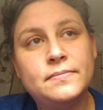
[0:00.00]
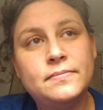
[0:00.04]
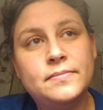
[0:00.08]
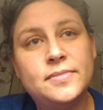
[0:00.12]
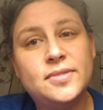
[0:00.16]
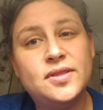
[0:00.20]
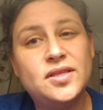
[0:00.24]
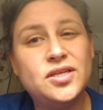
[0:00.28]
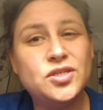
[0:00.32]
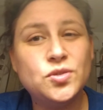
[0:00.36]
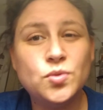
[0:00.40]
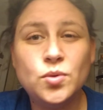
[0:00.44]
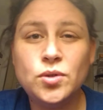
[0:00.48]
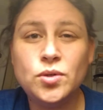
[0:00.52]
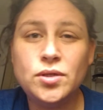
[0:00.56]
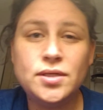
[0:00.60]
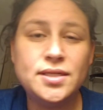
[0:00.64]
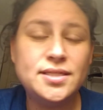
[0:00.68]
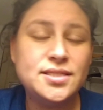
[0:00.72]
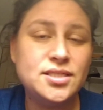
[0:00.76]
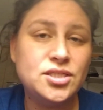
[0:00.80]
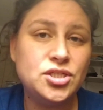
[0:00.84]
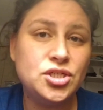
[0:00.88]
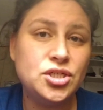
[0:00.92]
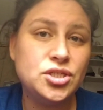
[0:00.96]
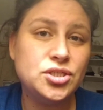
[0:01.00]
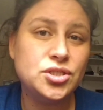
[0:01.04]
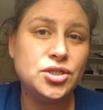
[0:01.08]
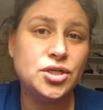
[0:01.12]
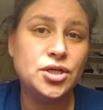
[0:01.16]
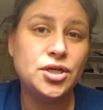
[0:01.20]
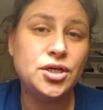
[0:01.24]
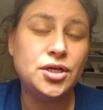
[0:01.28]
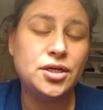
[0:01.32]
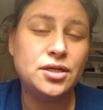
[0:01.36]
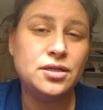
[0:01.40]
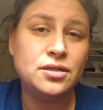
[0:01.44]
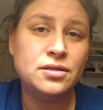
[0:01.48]
But this world isn't just
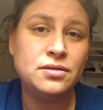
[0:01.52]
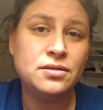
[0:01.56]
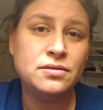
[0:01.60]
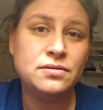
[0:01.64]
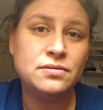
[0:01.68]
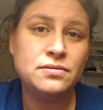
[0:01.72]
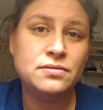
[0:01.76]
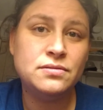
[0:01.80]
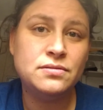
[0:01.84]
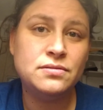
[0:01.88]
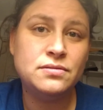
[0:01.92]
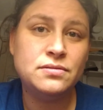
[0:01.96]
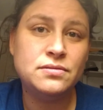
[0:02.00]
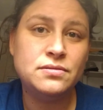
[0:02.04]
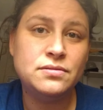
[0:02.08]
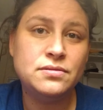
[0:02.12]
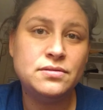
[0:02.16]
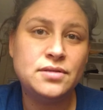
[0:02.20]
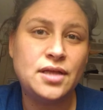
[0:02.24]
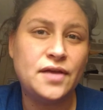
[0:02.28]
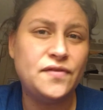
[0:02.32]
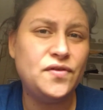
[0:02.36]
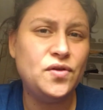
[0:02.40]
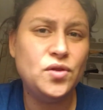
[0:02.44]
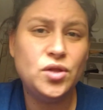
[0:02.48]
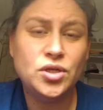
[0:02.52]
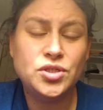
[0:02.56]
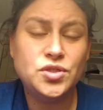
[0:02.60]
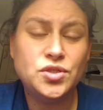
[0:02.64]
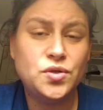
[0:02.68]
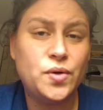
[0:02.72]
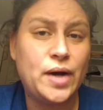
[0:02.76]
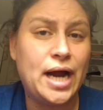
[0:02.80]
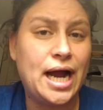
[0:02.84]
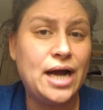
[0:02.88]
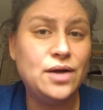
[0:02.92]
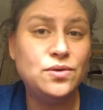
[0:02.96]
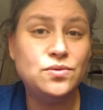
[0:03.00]
good. Have you looked
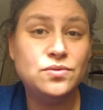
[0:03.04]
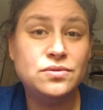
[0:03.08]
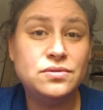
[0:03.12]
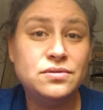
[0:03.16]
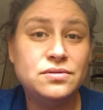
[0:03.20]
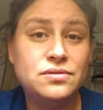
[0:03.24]
around?